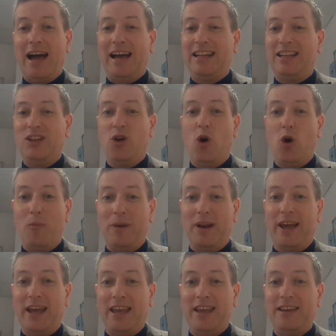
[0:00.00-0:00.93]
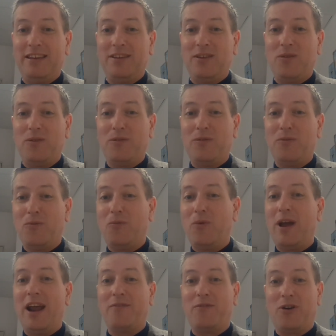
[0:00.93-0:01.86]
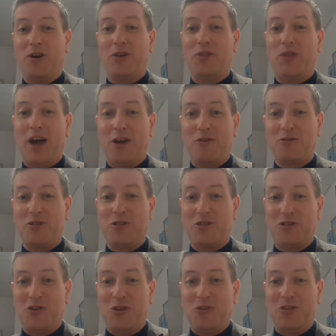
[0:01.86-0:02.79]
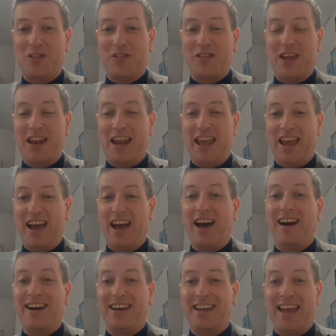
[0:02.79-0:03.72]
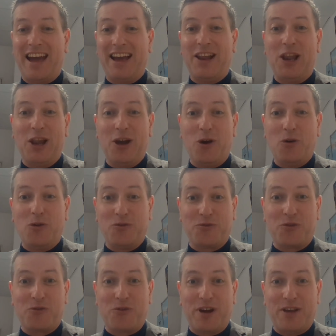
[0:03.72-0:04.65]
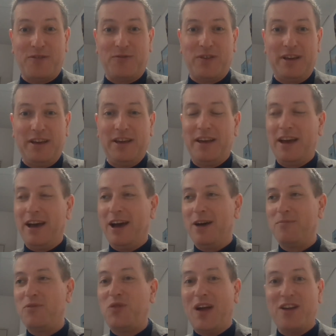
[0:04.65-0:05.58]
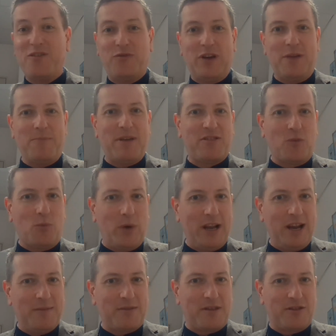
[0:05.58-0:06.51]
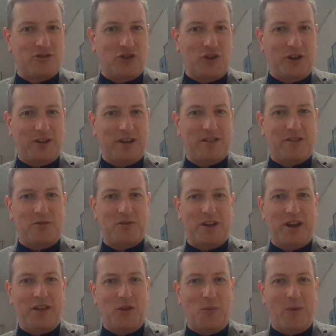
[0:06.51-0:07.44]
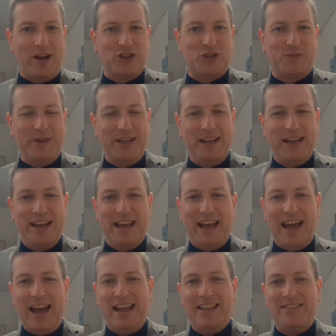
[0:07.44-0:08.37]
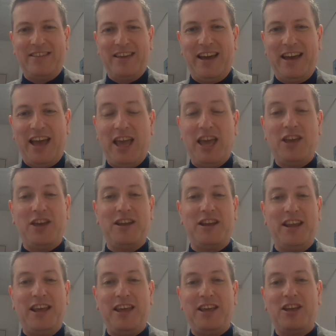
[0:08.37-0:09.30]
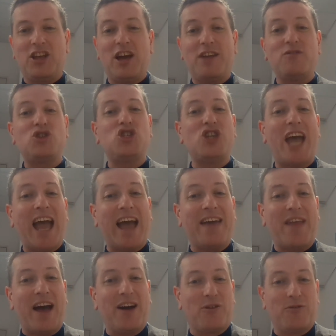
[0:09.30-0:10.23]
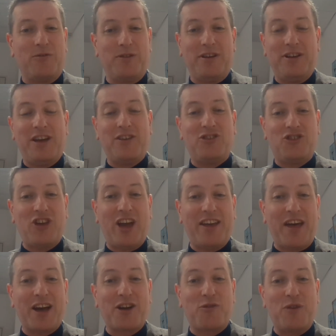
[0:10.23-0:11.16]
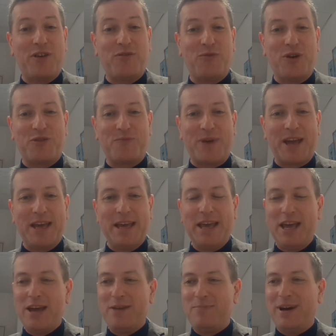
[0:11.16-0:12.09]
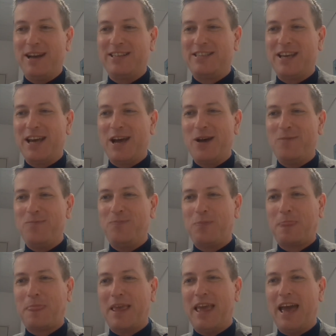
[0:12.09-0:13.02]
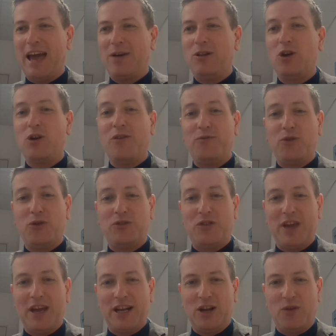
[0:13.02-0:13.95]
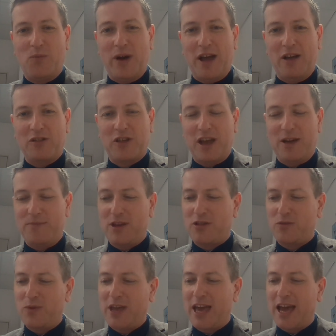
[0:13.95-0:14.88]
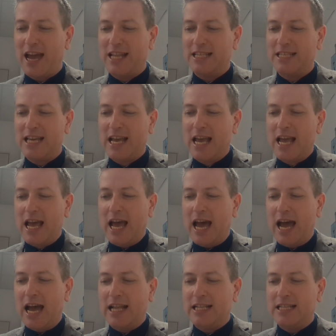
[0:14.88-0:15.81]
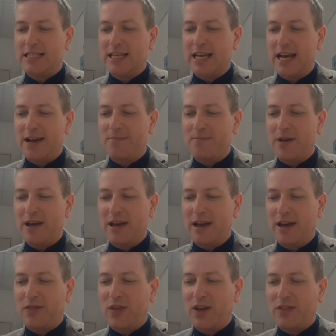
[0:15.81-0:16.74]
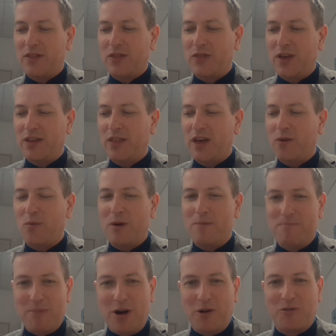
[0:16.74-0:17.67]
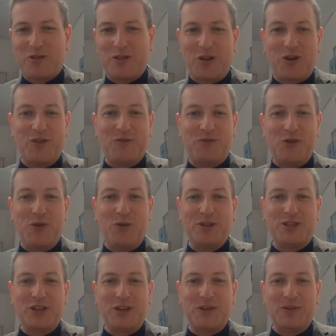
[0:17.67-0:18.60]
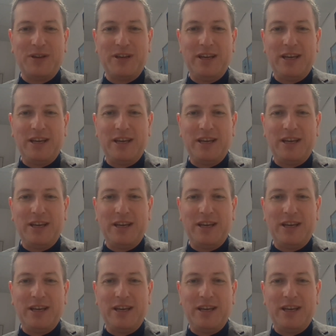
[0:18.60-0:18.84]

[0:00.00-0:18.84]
Normally, when I've got a thousand students in here, I get a load of grief. Um, thankfully, Mr. Williams has joined us, who's another Welshman, and he can he can kind of share that share that grief with me. But um, yeah, looking forward to the England Wales game this weekend, and um, I think the thing that we're most looking forward to